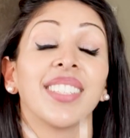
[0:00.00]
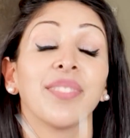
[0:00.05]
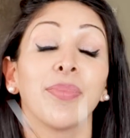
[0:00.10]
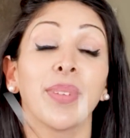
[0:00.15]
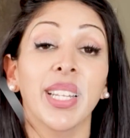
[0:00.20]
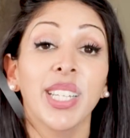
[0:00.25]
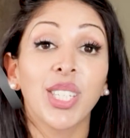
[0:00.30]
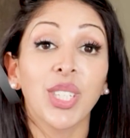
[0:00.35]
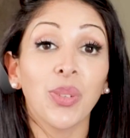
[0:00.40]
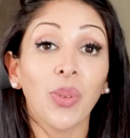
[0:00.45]

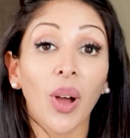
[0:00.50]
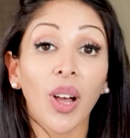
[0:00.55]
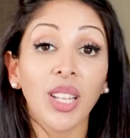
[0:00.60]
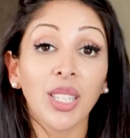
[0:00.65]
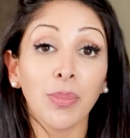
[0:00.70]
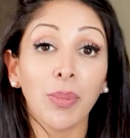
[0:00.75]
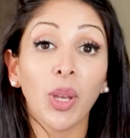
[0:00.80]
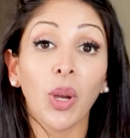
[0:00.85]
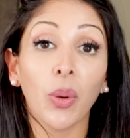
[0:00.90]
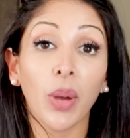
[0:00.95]
Please do
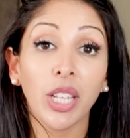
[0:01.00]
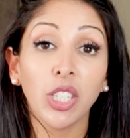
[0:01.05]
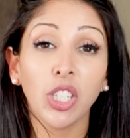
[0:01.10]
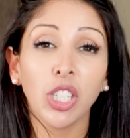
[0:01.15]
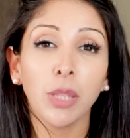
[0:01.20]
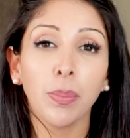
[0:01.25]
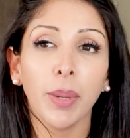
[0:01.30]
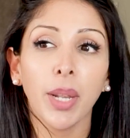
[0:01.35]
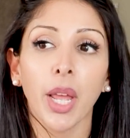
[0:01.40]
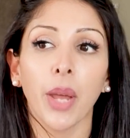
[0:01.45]
ask me your
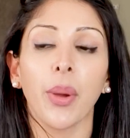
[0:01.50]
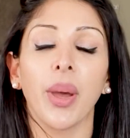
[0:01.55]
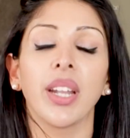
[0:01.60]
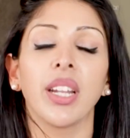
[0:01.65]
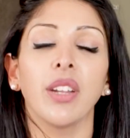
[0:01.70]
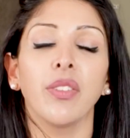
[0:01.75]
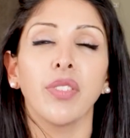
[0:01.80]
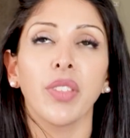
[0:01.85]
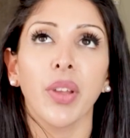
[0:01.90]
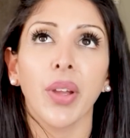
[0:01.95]
questions below. And
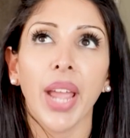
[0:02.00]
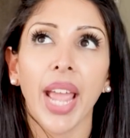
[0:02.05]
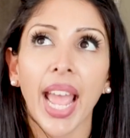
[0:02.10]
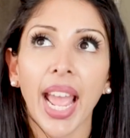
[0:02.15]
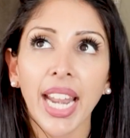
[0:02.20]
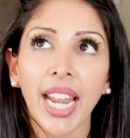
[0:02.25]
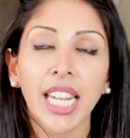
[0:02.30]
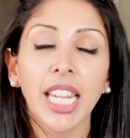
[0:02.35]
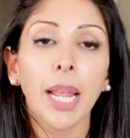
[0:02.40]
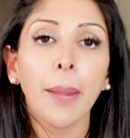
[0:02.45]
if there are
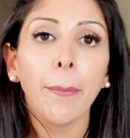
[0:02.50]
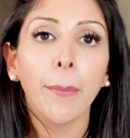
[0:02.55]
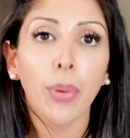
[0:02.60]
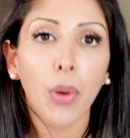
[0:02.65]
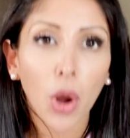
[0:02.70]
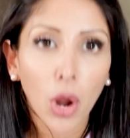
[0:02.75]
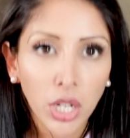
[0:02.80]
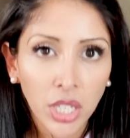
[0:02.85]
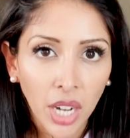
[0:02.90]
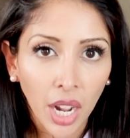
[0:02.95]
any
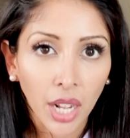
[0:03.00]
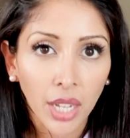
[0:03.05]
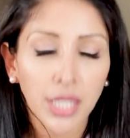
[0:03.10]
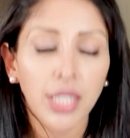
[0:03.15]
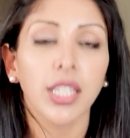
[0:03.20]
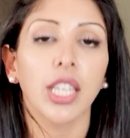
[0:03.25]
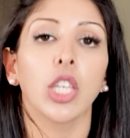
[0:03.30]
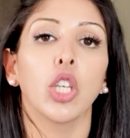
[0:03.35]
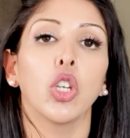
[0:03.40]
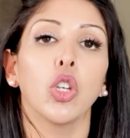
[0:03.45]
products
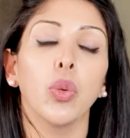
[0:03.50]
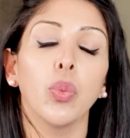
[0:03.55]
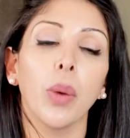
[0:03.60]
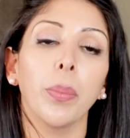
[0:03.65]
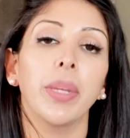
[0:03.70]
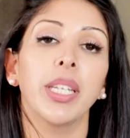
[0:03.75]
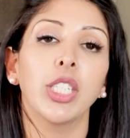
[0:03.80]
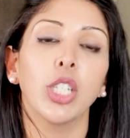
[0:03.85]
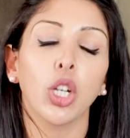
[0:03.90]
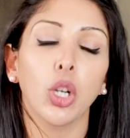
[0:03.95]
that you want
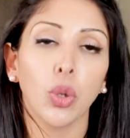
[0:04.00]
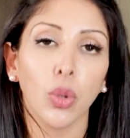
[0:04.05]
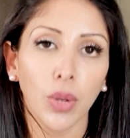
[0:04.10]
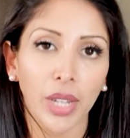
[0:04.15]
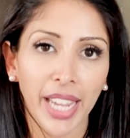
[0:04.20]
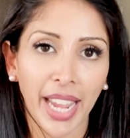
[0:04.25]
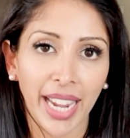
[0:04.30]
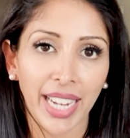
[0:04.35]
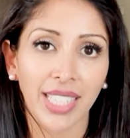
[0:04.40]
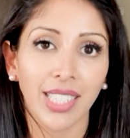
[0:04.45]
me to
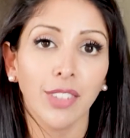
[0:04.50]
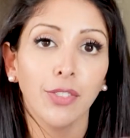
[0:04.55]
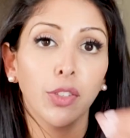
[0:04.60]
create